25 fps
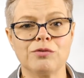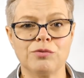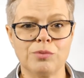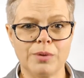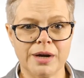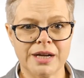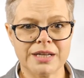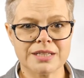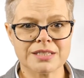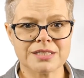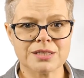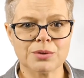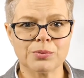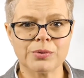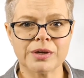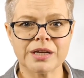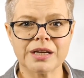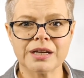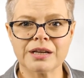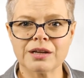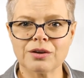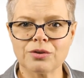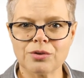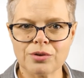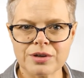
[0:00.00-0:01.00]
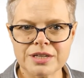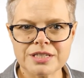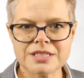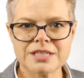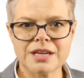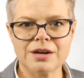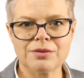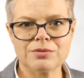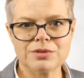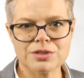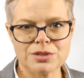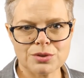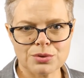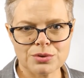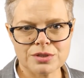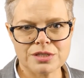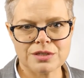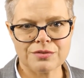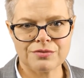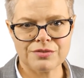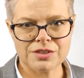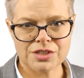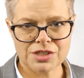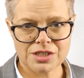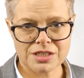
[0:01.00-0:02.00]
of ways that we can increase our resource
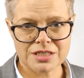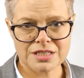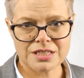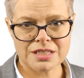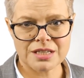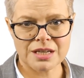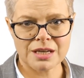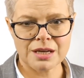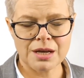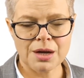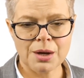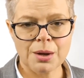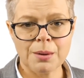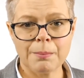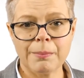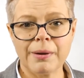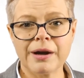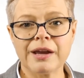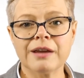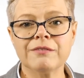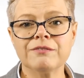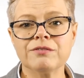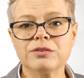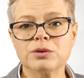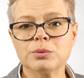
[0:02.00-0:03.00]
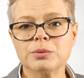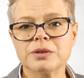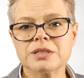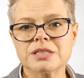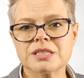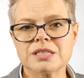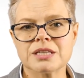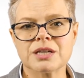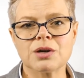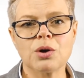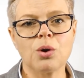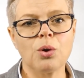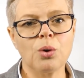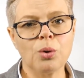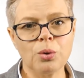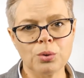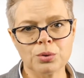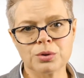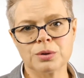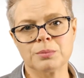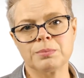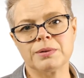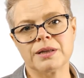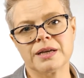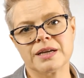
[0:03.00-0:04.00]
efficiency by influencing
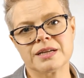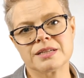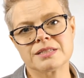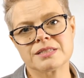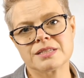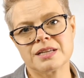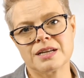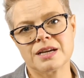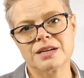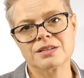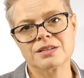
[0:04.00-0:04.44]
all the players in